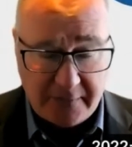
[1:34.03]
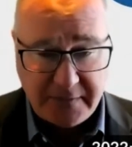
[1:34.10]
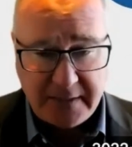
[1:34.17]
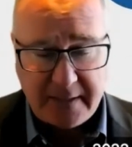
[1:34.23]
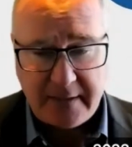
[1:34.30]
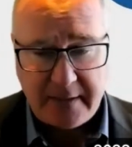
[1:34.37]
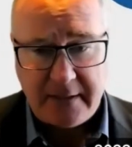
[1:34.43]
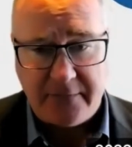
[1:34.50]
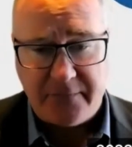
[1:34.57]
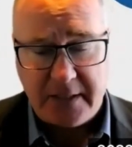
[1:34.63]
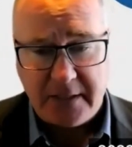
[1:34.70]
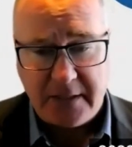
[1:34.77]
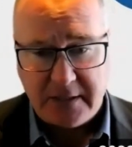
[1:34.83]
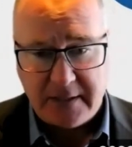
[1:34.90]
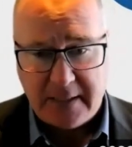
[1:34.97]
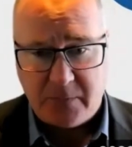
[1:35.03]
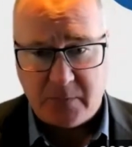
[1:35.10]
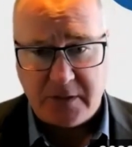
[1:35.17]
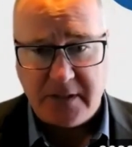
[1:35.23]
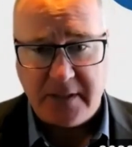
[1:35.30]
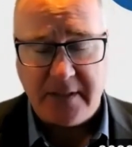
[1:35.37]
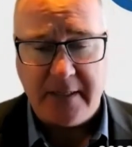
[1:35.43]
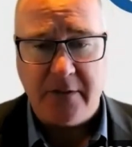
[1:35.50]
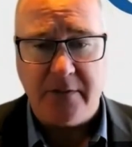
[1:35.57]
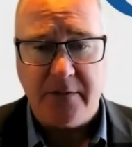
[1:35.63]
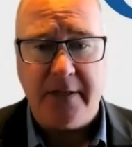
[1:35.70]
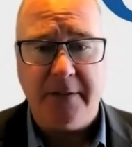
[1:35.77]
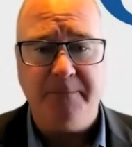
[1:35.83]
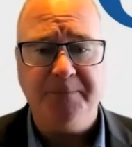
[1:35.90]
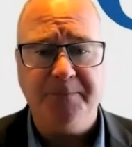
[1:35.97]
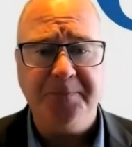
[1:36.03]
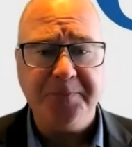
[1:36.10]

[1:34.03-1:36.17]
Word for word: offset the inflation that we're seeing out there.